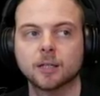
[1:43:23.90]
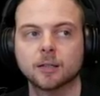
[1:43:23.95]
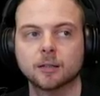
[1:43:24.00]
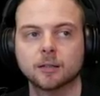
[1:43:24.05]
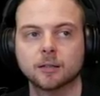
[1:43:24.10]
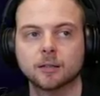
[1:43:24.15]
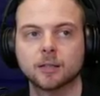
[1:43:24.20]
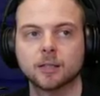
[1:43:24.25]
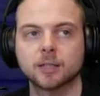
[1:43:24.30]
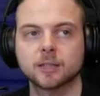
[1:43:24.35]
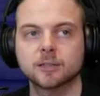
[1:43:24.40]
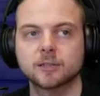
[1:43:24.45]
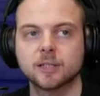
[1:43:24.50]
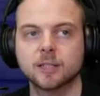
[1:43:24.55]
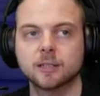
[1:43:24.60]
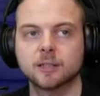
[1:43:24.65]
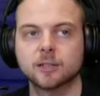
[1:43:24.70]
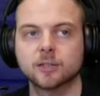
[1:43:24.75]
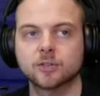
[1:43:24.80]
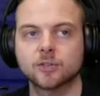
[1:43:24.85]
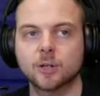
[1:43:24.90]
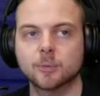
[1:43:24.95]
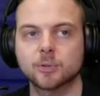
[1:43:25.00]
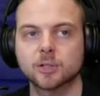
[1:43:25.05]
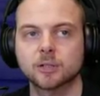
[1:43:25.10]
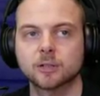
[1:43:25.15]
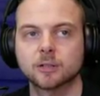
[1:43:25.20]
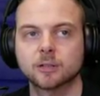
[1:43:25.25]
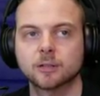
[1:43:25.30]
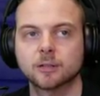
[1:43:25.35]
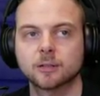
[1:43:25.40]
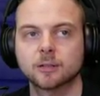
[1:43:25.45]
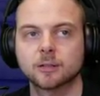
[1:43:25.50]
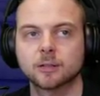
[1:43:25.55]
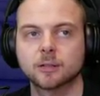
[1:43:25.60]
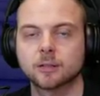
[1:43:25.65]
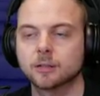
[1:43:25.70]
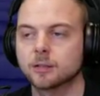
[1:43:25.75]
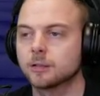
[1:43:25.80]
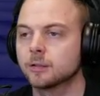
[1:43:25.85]
uh, you can see in the description.
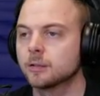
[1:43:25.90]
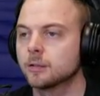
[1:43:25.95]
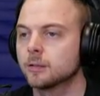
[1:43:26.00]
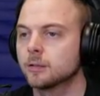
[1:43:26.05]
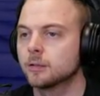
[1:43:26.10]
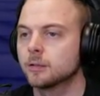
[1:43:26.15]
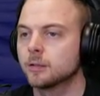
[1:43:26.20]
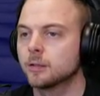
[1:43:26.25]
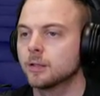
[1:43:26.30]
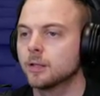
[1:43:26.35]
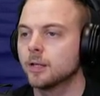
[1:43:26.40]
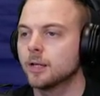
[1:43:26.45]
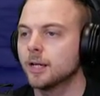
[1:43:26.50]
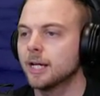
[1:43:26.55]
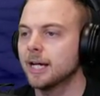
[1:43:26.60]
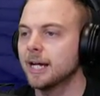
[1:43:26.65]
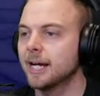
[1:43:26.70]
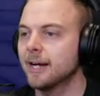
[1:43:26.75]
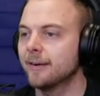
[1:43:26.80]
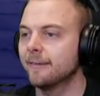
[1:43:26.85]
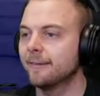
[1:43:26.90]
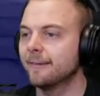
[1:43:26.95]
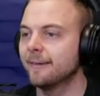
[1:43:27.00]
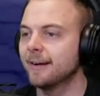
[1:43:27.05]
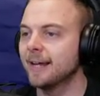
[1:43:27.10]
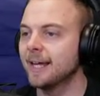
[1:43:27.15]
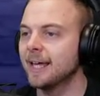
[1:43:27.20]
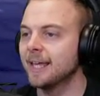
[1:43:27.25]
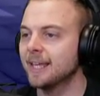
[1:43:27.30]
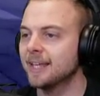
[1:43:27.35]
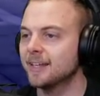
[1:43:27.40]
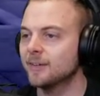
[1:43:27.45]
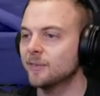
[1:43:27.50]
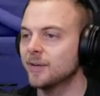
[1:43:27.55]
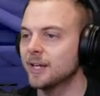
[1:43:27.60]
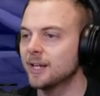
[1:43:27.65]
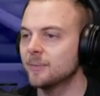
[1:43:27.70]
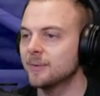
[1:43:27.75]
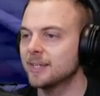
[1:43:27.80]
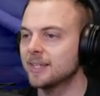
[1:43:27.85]
Alright, where are we